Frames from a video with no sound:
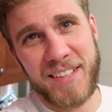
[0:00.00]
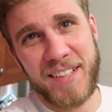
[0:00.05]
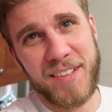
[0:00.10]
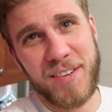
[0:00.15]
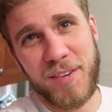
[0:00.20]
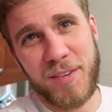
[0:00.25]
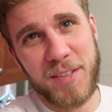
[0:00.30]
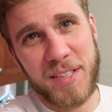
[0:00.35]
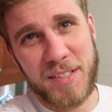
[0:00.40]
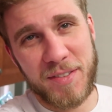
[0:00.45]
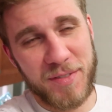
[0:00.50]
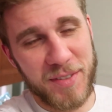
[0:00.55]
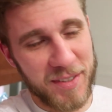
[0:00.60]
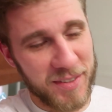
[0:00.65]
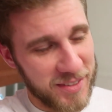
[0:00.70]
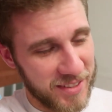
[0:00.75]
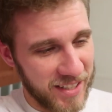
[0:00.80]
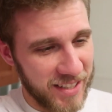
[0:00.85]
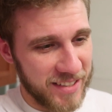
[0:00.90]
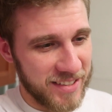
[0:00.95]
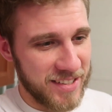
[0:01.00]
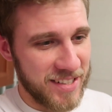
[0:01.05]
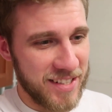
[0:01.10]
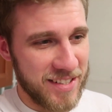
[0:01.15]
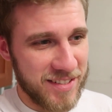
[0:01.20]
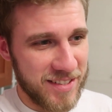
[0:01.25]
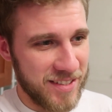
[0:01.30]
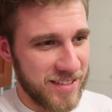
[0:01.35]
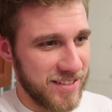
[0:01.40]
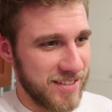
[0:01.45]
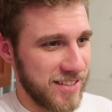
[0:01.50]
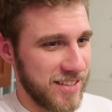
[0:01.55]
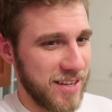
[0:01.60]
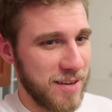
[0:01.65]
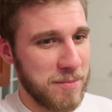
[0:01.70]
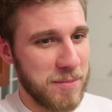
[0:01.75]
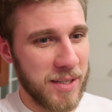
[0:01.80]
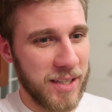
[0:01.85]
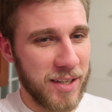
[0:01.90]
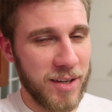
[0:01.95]
It always feels like seasons
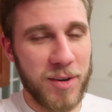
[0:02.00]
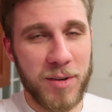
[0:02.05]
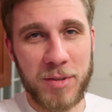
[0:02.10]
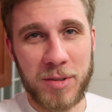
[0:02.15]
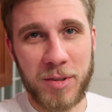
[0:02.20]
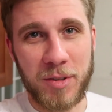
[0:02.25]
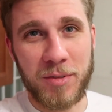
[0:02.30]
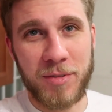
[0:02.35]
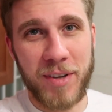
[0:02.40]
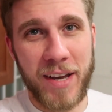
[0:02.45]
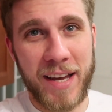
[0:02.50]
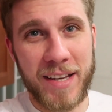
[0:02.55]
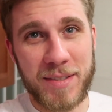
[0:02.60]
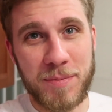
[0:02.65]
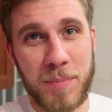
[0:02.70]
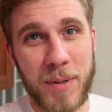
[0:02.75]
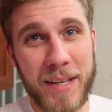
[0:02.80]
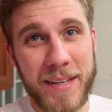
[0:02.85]
come and go so fast.